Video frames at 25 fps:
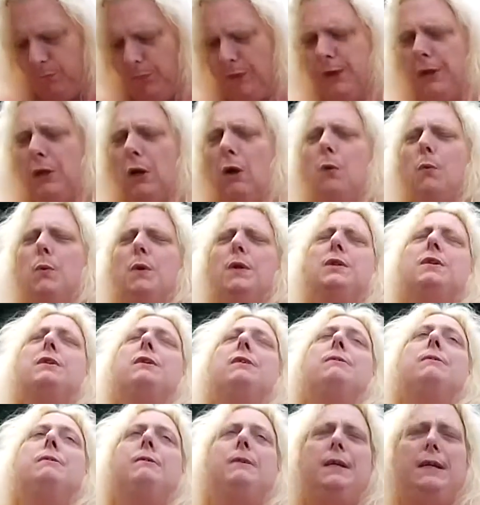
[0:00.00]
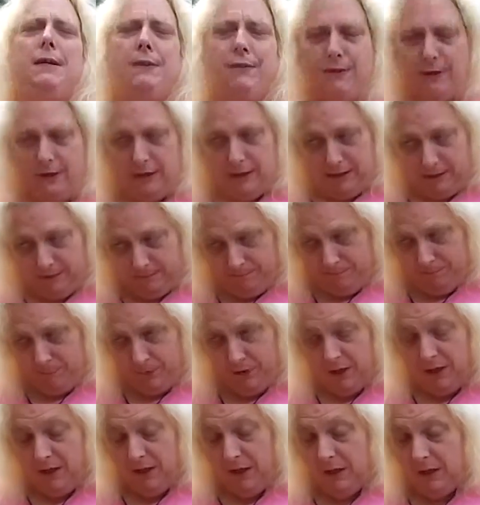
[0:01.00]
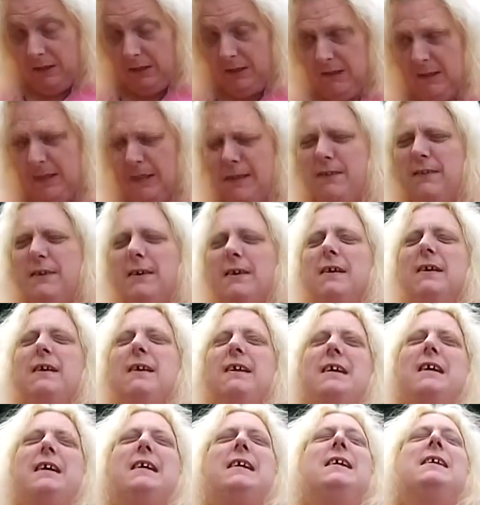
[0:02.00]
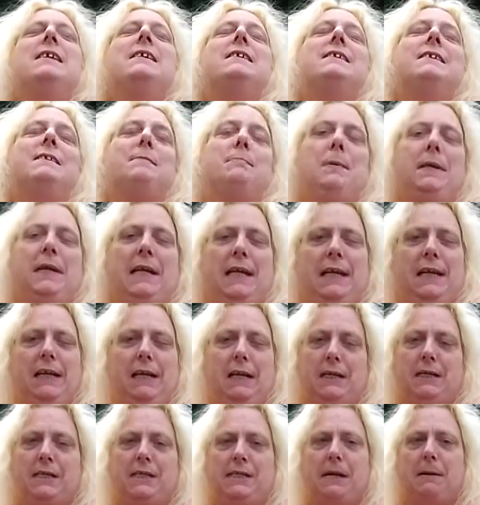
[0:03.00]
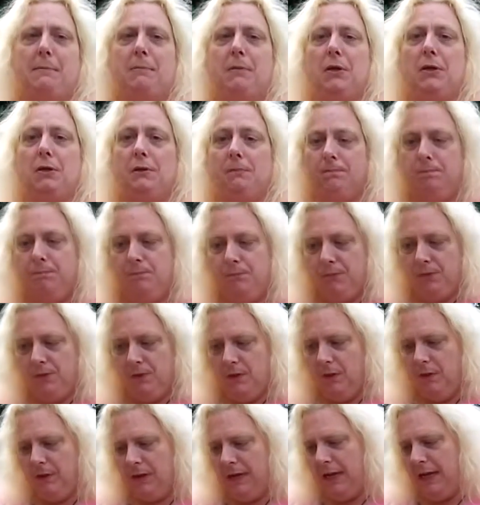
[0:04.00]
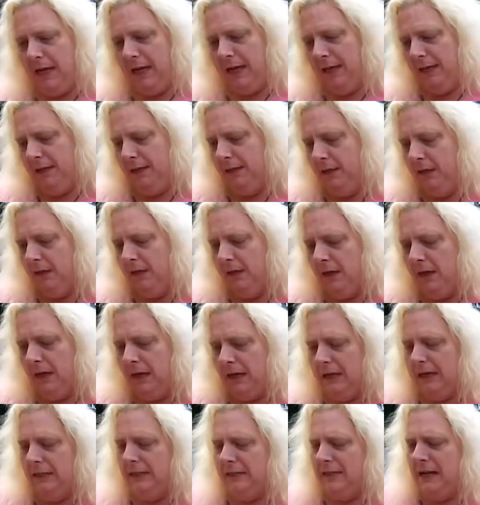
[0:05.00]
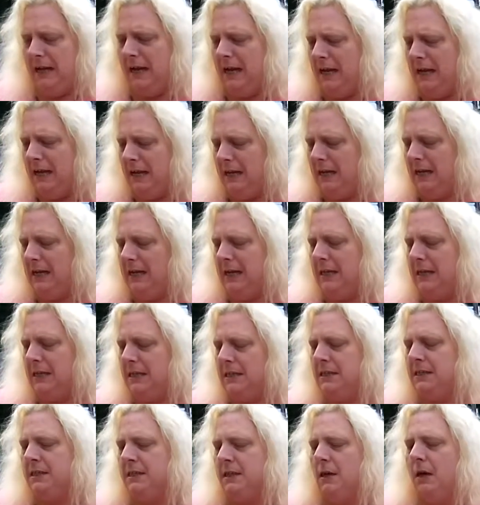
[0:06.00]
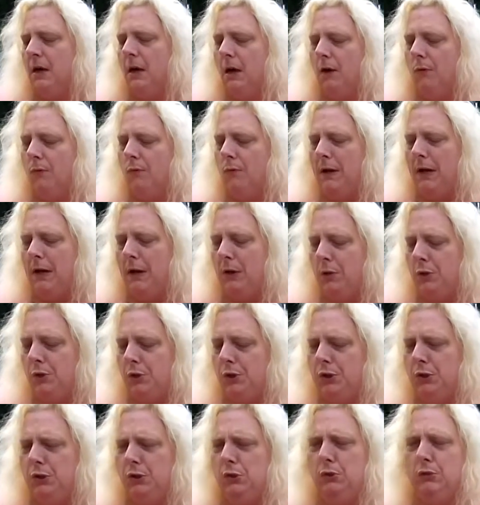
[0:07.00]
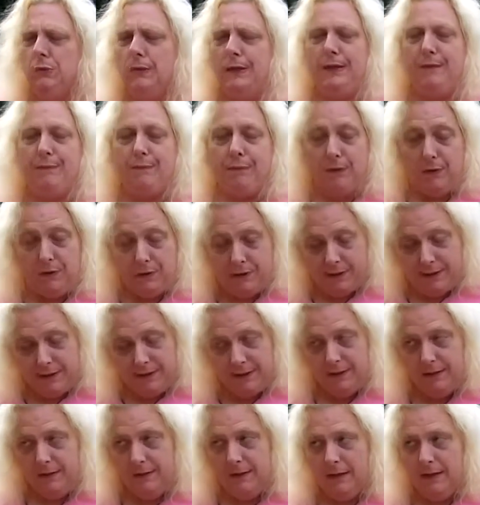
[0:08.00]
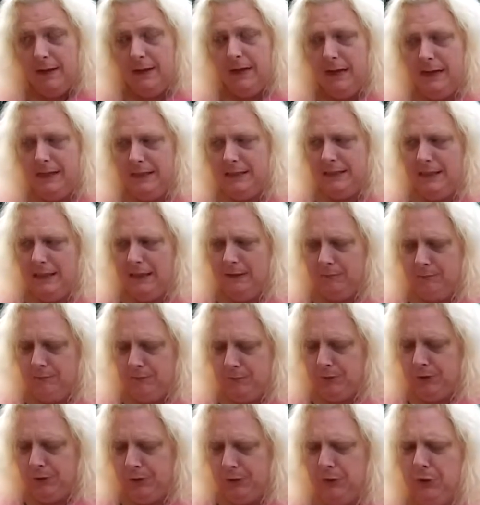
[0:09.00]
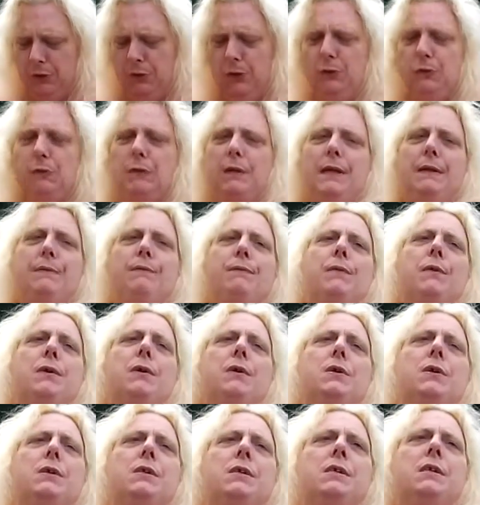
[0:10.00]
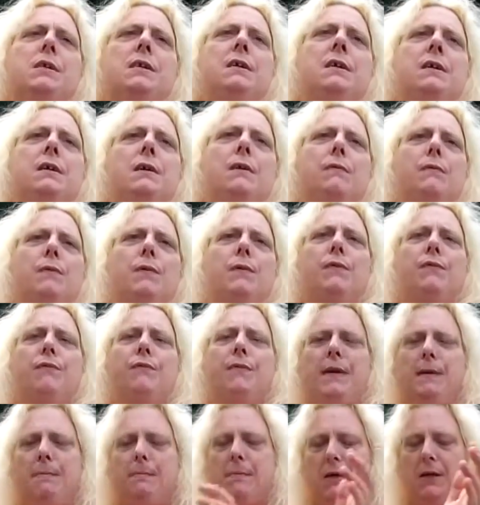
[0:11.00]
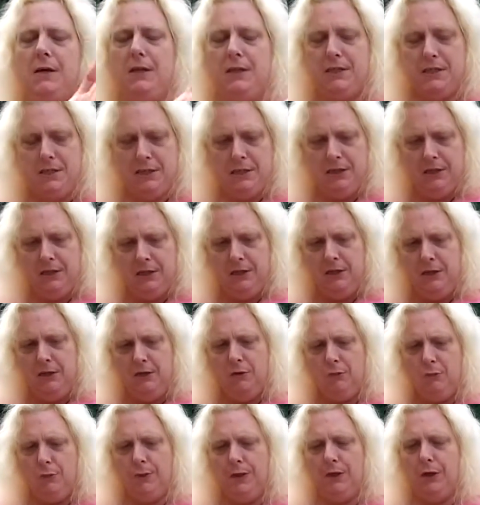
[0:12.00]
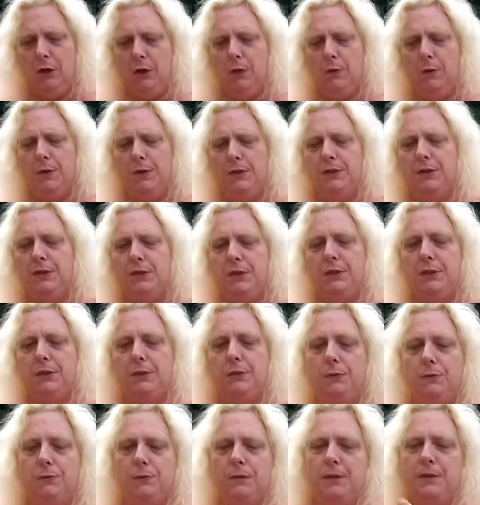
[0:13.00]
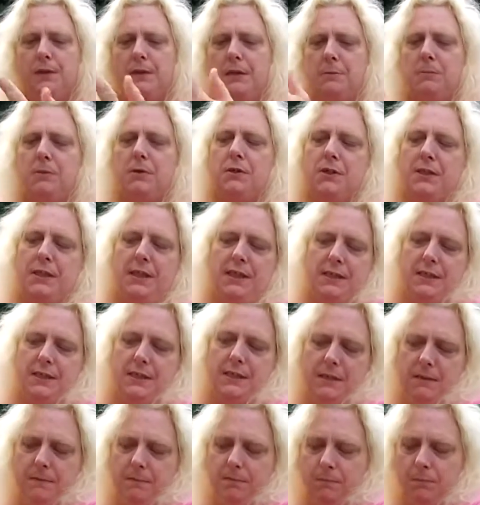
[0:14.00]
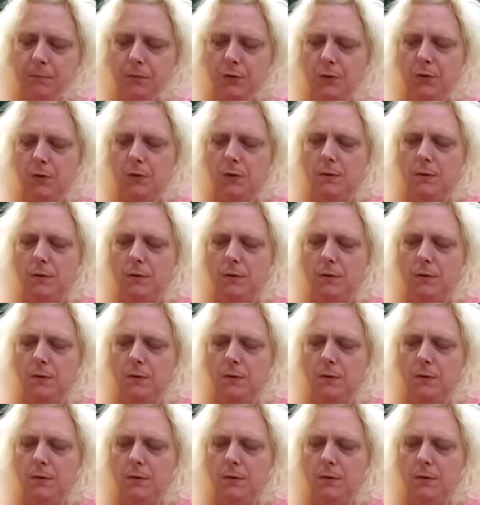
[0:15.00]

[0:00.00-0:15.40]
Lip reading: we go into Litha. Litha is the beginning of summer, okay? And that is around June 21st. And then from June 21st, for 3 months, we go into the summer season.